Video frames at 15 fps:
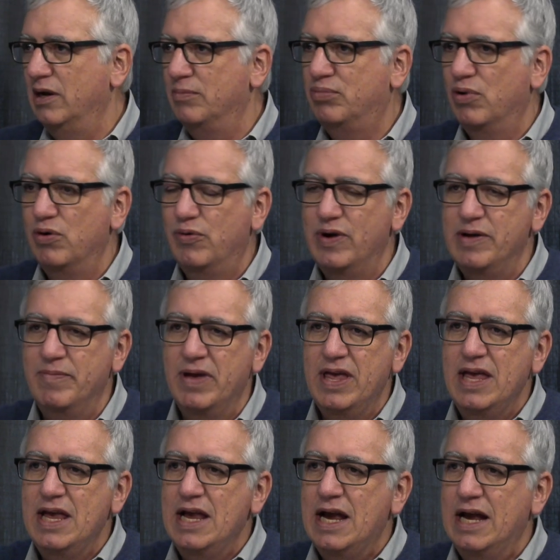a program,
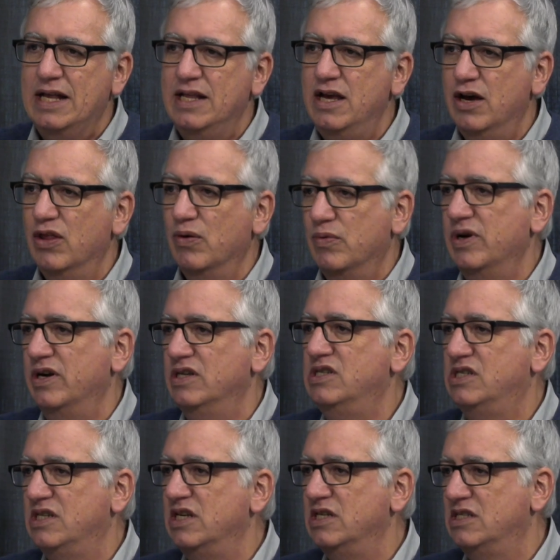and the other one
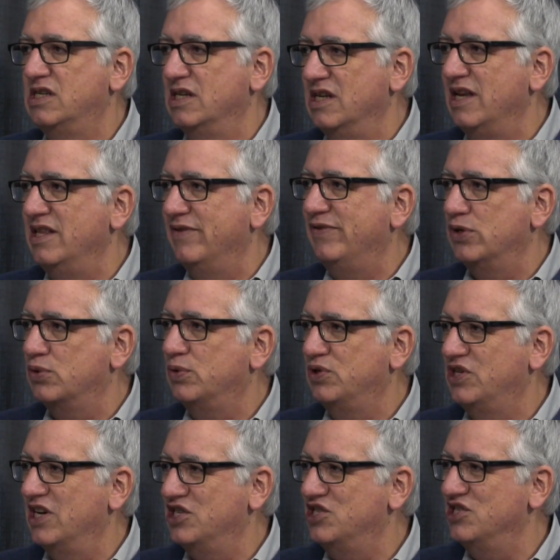is individual
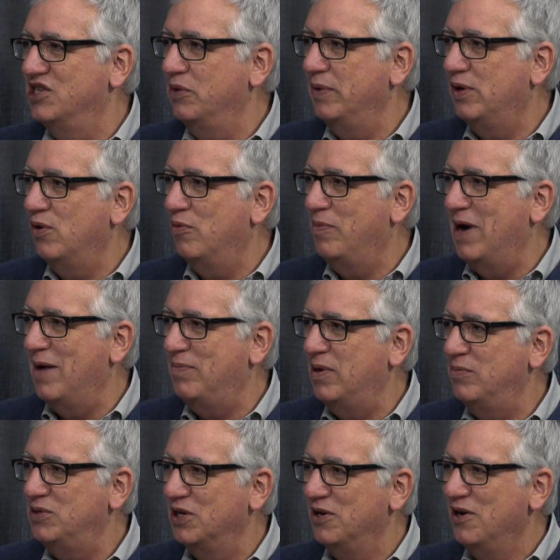sessions that we call
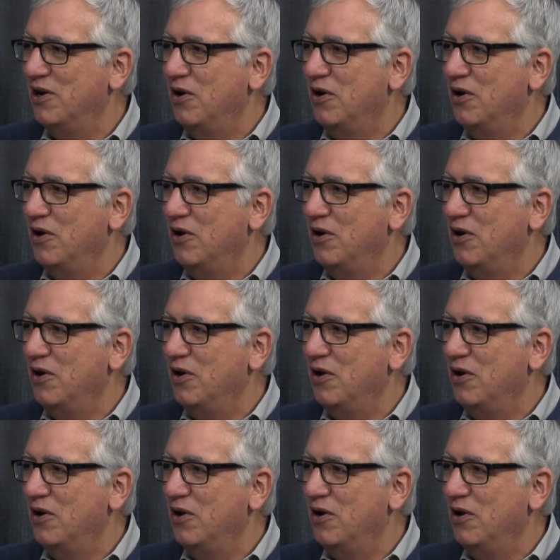pop-ups.